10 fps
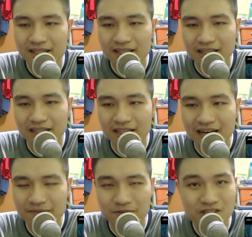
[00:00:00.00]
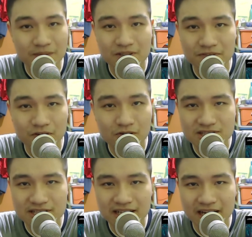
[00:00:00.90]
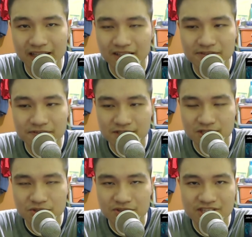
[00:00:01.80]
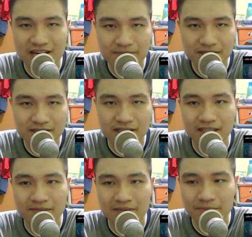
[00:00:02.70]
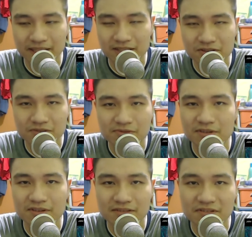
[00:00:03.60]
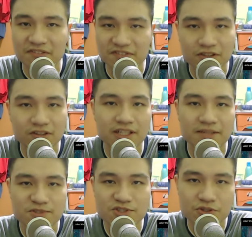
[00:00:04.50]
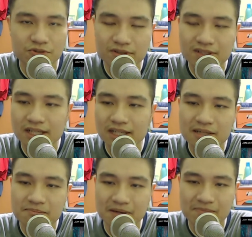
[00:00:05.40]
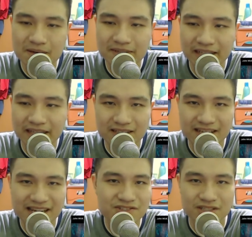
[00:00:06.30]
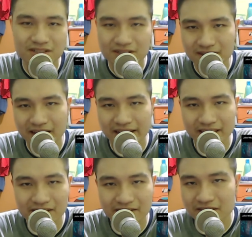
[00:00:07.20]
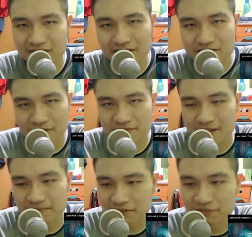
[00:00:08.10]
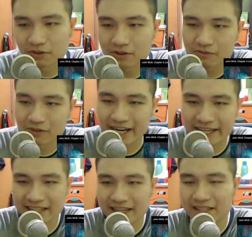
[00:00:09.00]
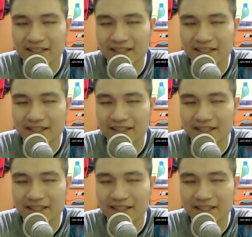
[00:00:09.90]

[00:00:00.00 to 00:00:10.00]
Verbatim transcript: Uh, Hypo Chapter 4 once again, I love the first three chapter. Um, I plan to do re a review on them soon, but maybe later next year, like nearing the release of Chapter 4, where I can like